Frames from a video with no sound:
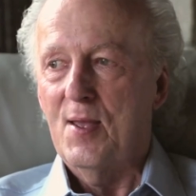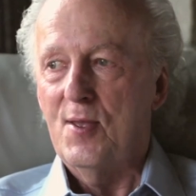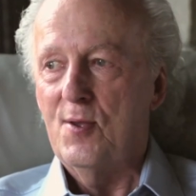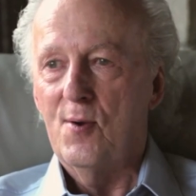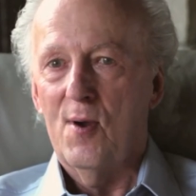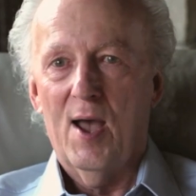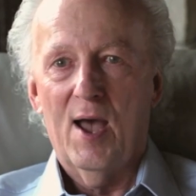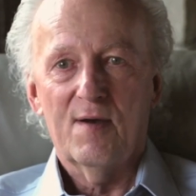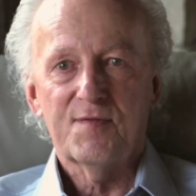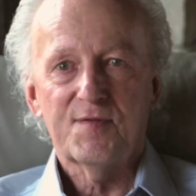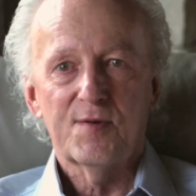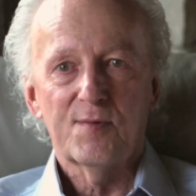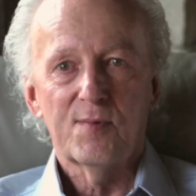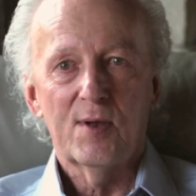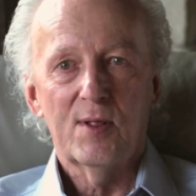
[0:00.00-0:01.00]
you have
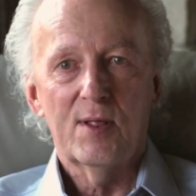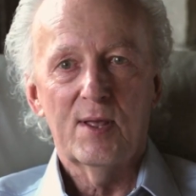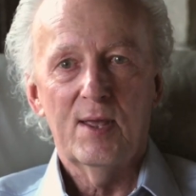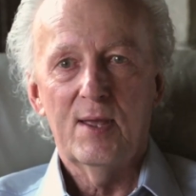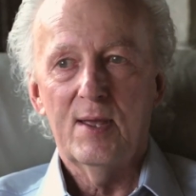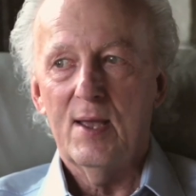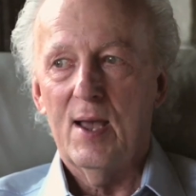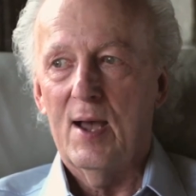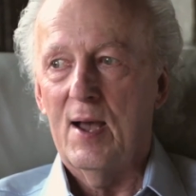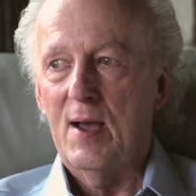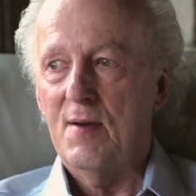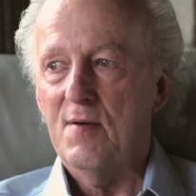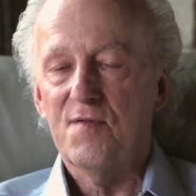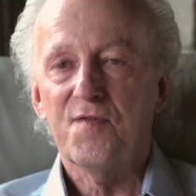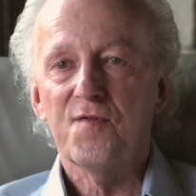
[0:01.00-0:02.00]
to really
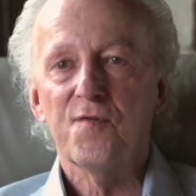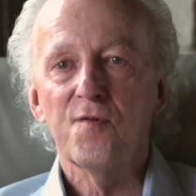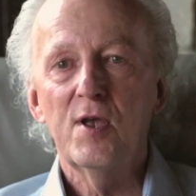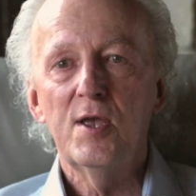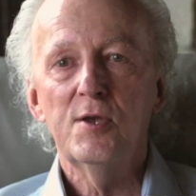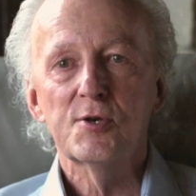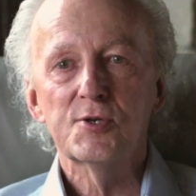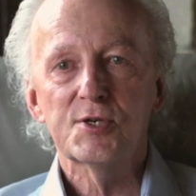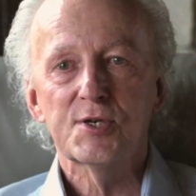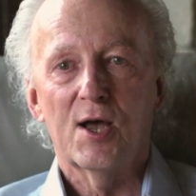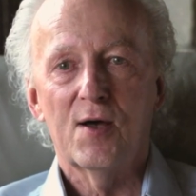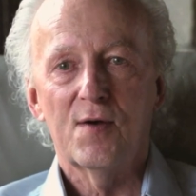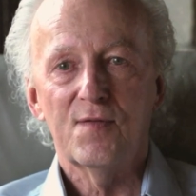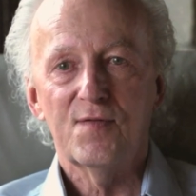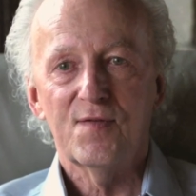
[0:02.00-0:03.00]
uh, free
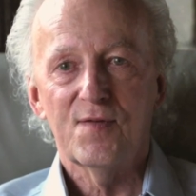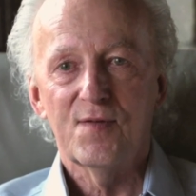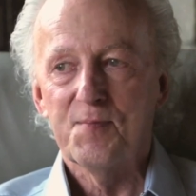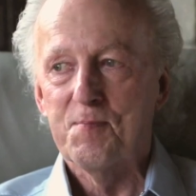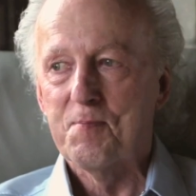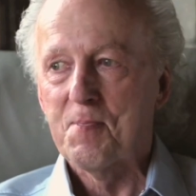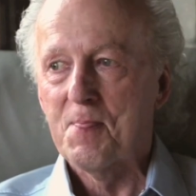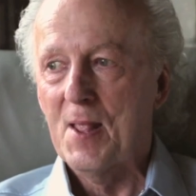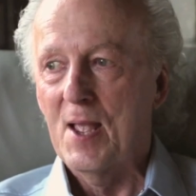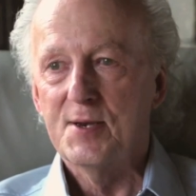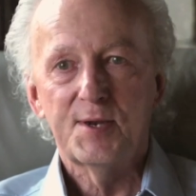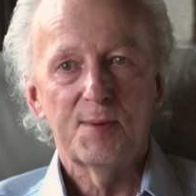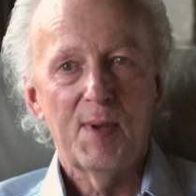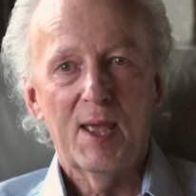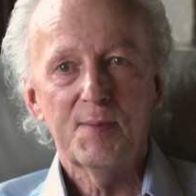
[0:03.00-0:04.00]
yourself
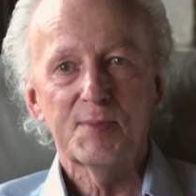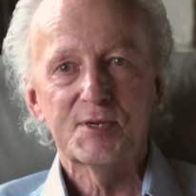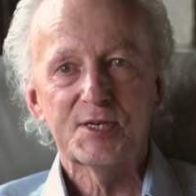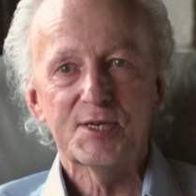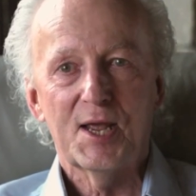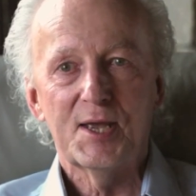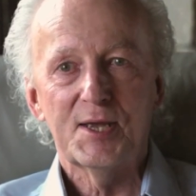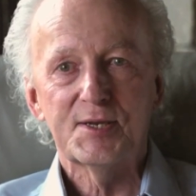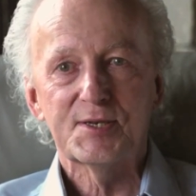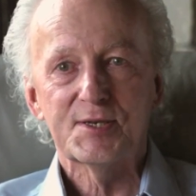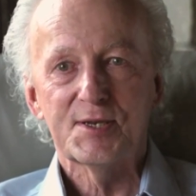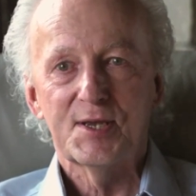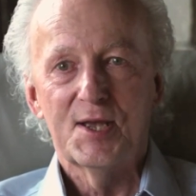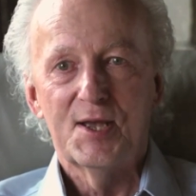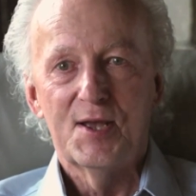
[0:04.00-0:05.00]
to make
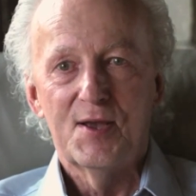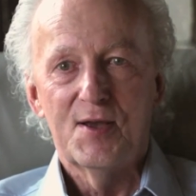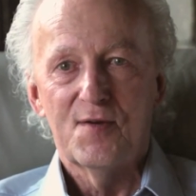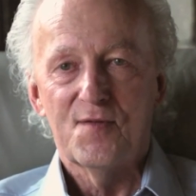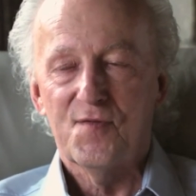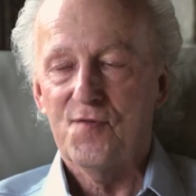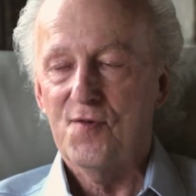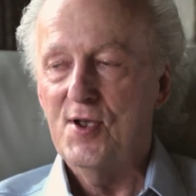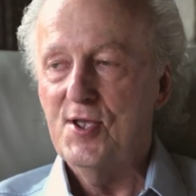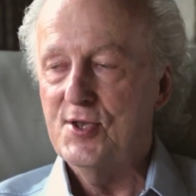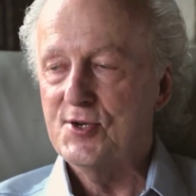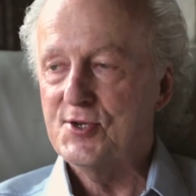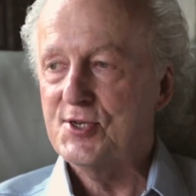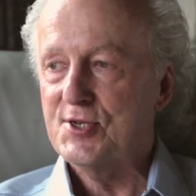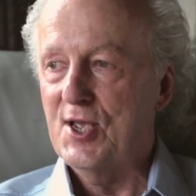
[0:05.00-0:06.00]
mistakes, free
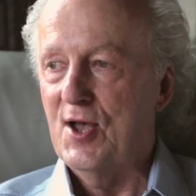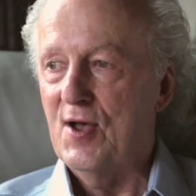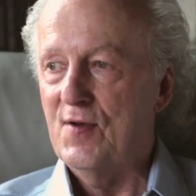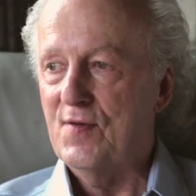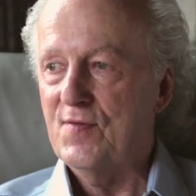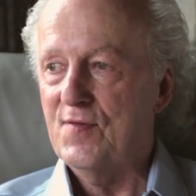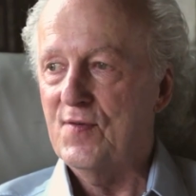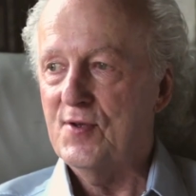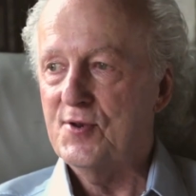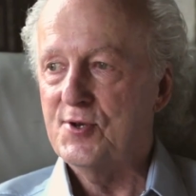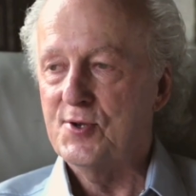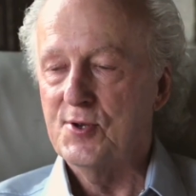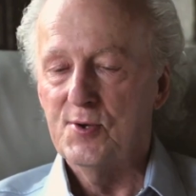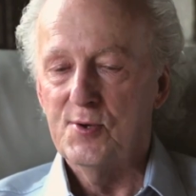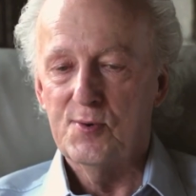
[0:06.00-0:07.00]
yourself
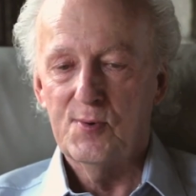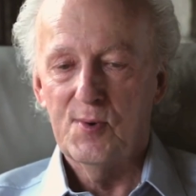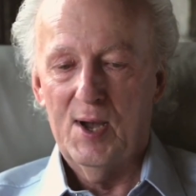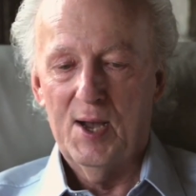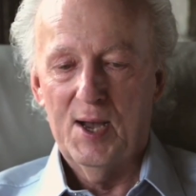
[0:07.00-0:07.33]
to,